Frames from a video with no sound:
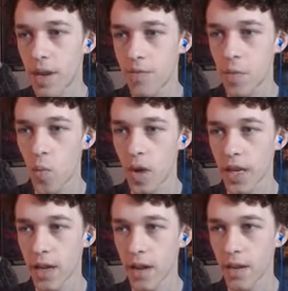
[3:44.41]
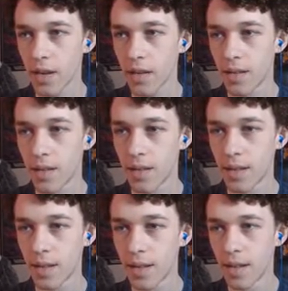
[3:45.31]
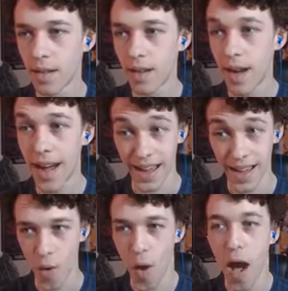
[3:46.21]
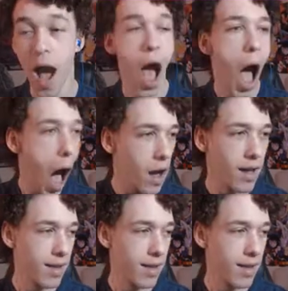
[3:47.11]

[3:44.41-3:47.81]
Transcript: Have you been working hard? Oh, ha!